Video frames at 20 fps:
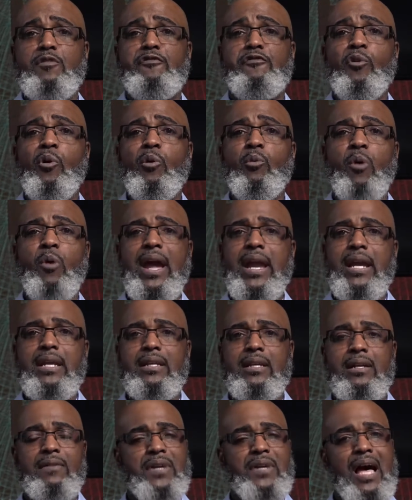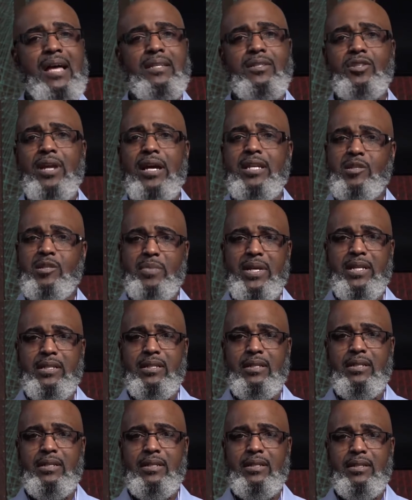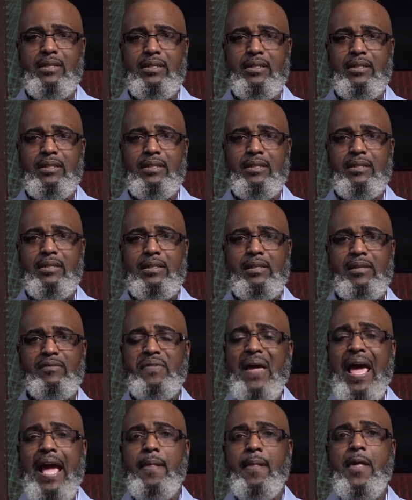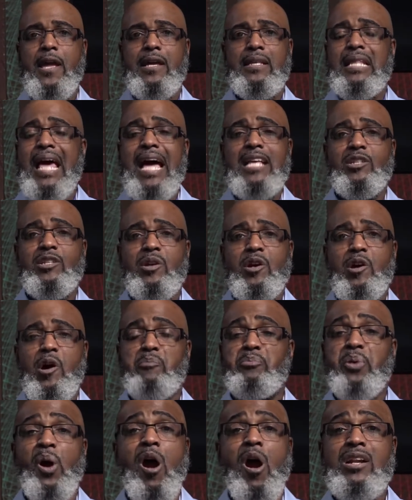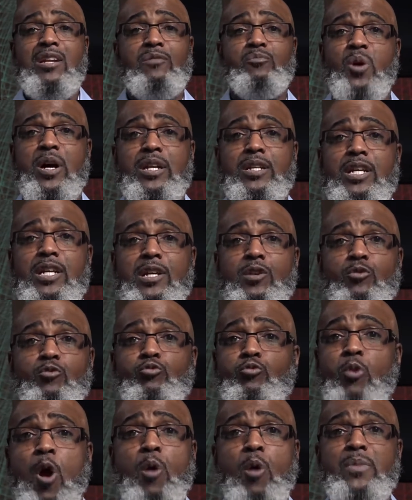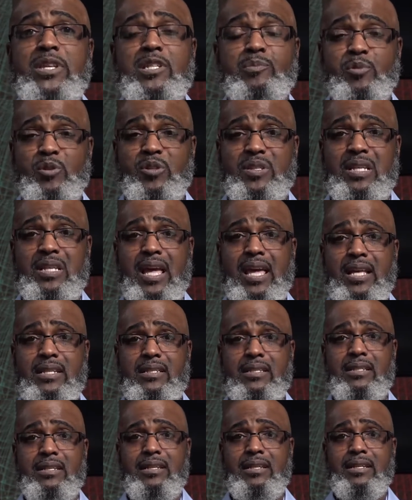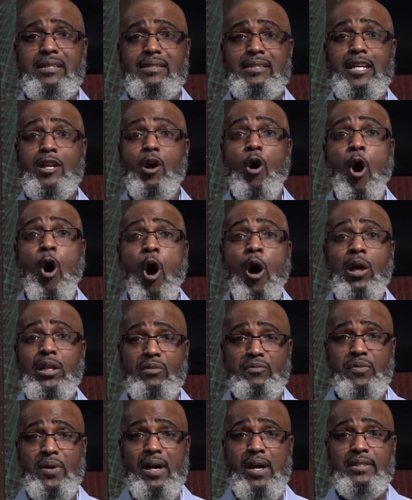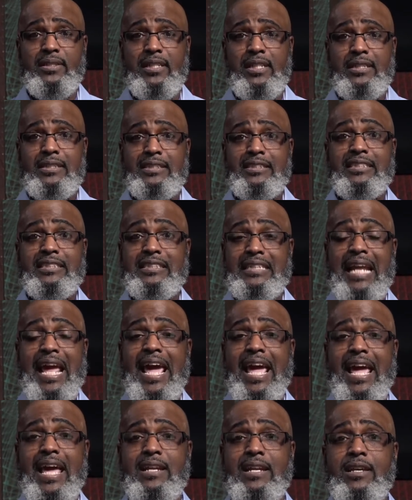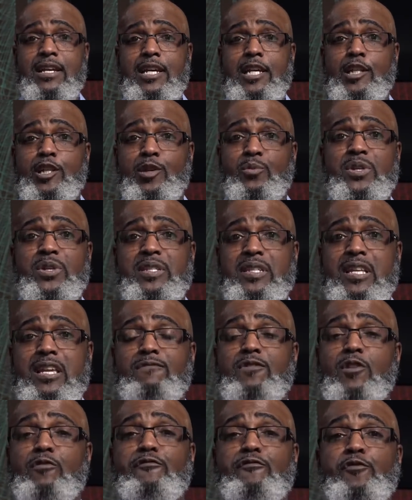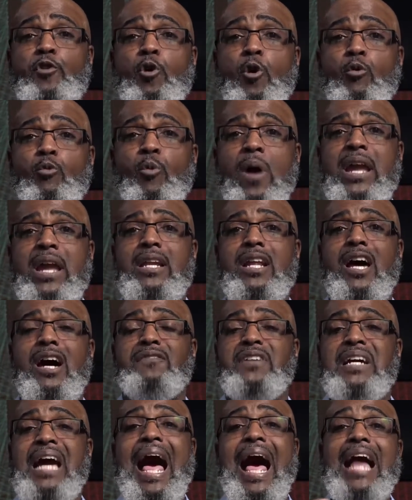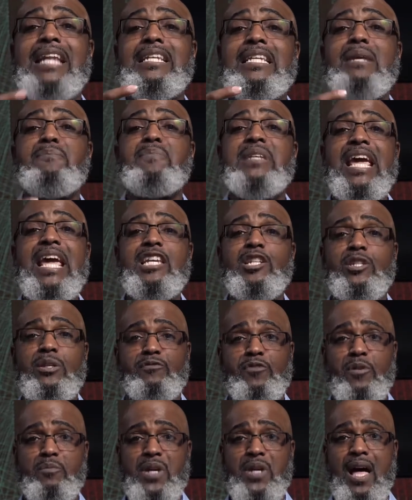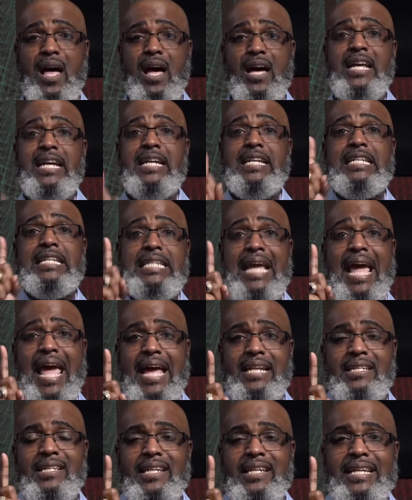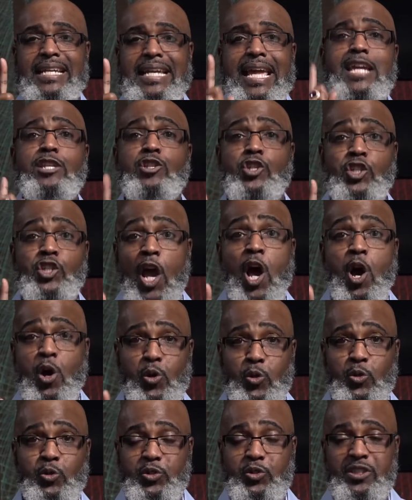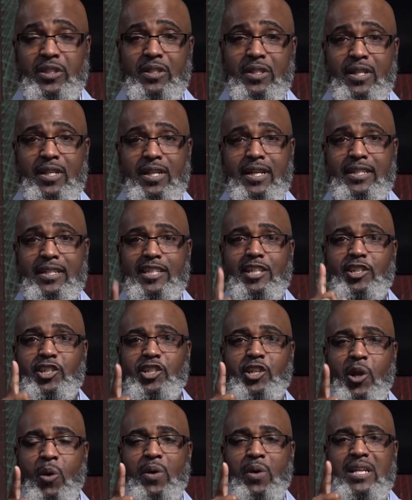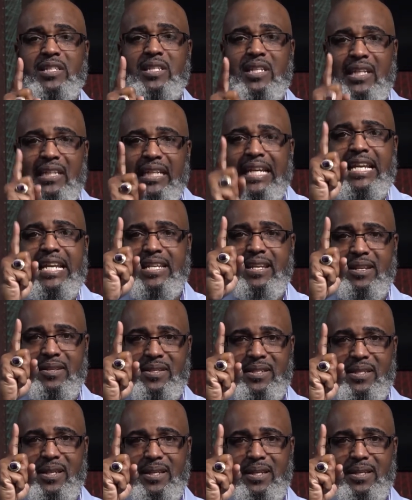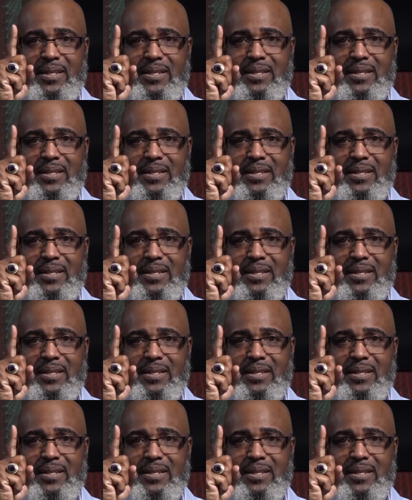full weight of God's judgment. In fact, that's a part of what Romans presents, that all of us stand to receive the full weight of condemnation from God. Yet he chose to show us leniency.